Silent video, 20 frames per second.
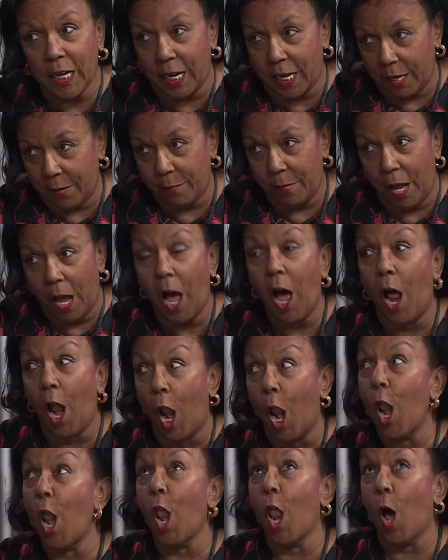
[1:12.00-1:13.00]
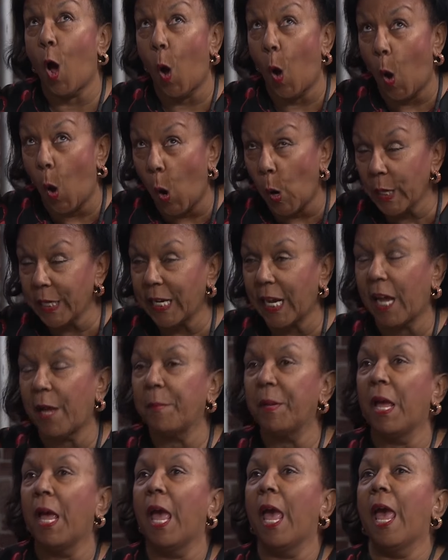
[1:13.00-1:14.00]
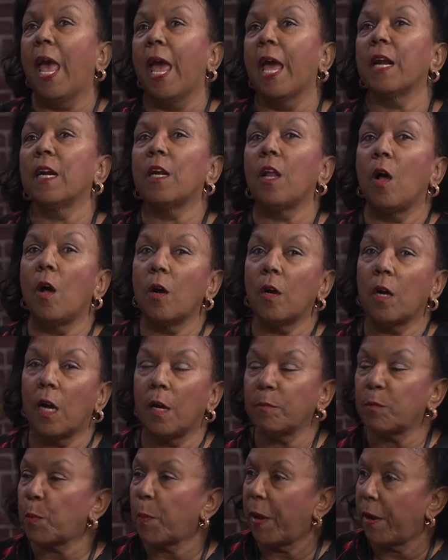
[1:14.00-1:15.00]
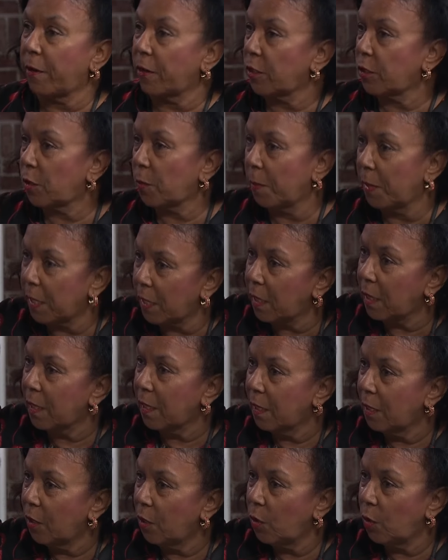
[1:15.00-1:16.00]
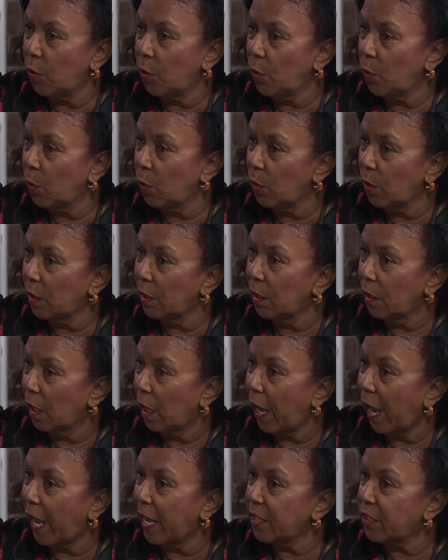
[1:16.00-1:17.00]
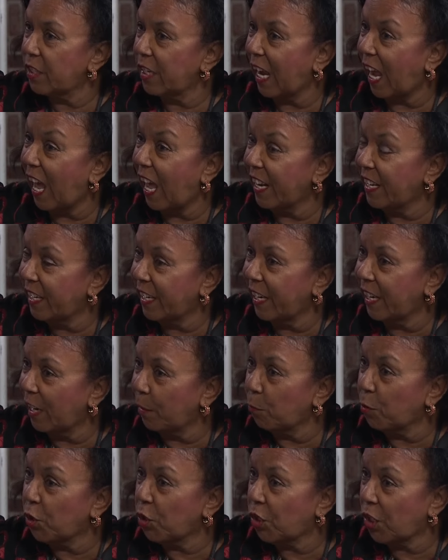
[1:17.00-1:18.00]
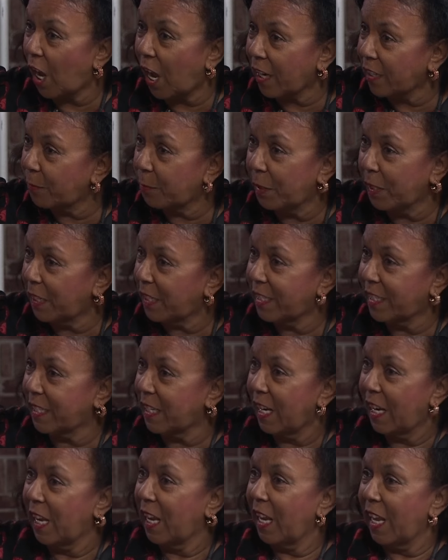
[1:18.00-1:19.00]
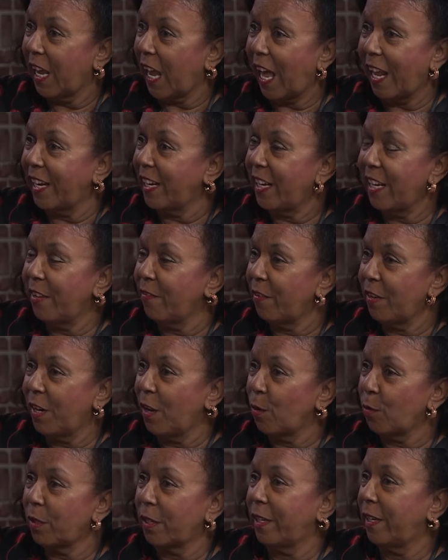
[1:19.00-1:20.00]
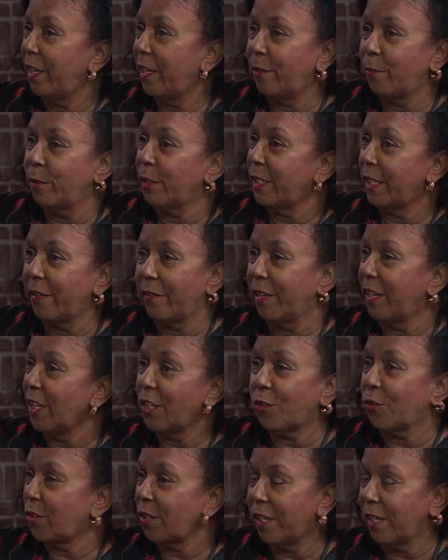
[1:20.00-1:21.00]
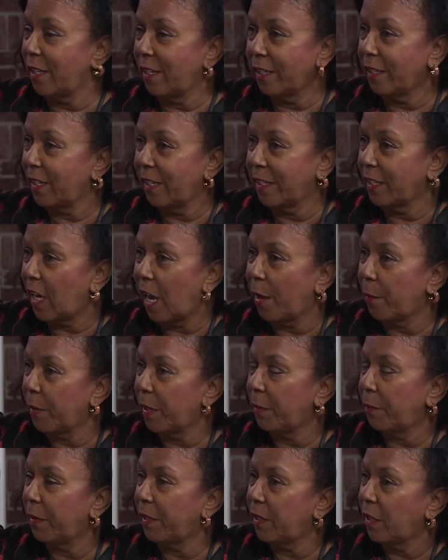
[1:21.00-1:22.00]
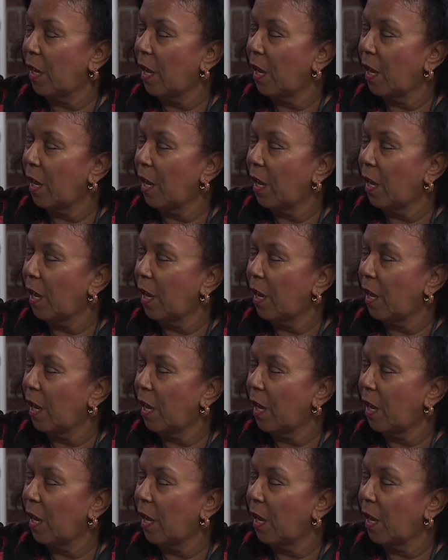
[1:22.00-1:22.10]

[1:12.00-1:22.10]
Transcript: time, a, a long, time. long, time. A long time. And right. along comes Parrish Smith, mm -hmm. who mm-hmm. has the idea and I'm shocked because I didn't even know that he was even interested in, in comedy. But